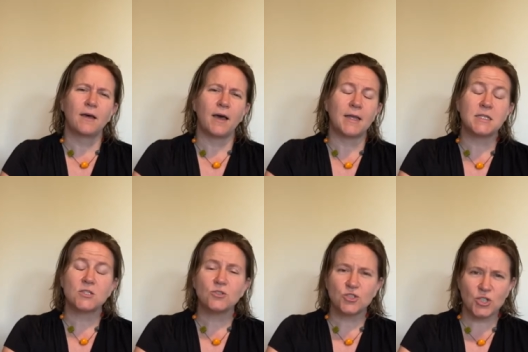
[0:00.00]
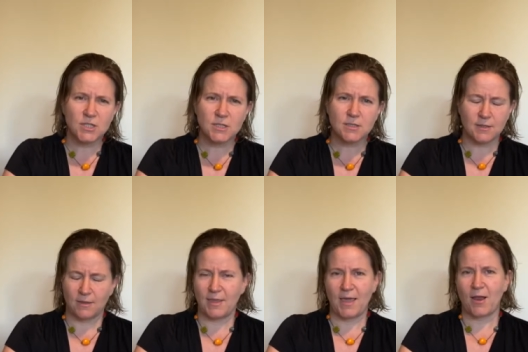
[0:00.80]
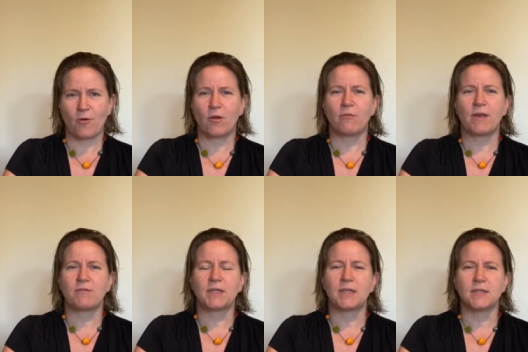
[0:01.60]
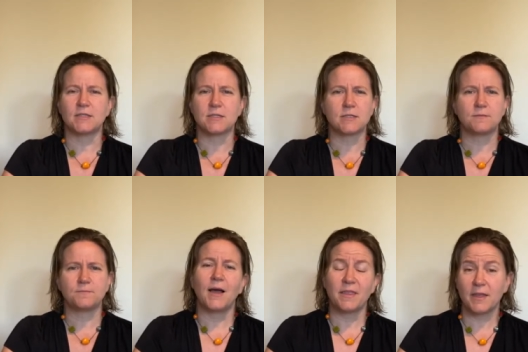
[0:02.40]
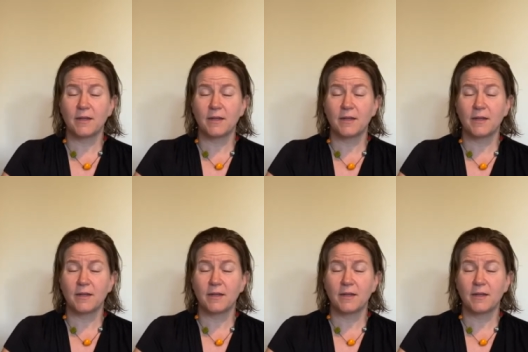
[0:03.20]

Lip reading: And it's not just in the area of having kids. I think